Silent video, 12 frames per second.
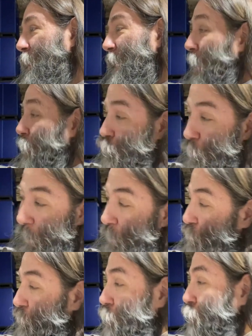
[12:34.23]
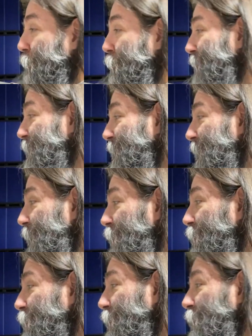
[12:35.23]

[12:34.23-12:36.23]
now transfers printing here.